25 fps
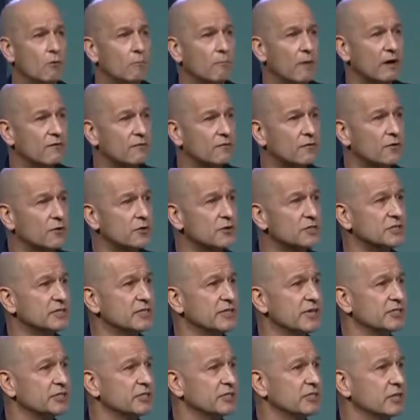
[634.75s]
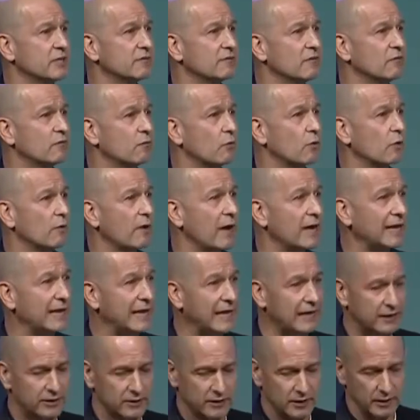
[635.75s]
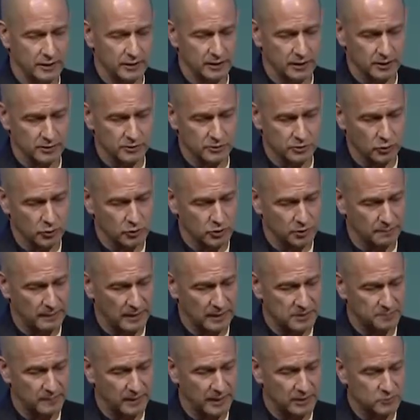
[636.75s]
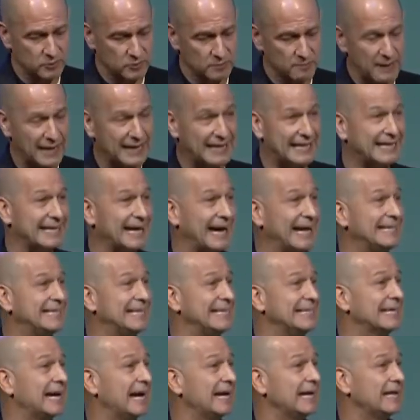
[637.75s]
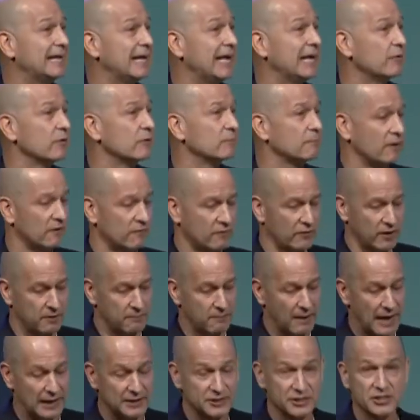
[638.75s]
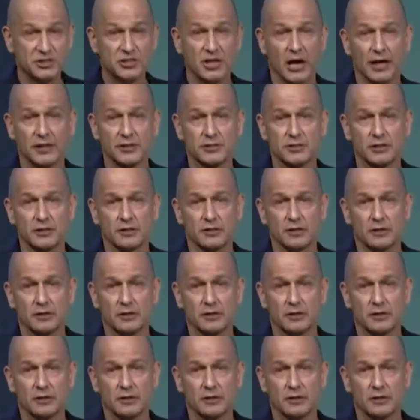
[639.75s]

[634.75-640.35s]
my first initiative and foray into the social impact space was back in 1998 with my friend Magic Johnson.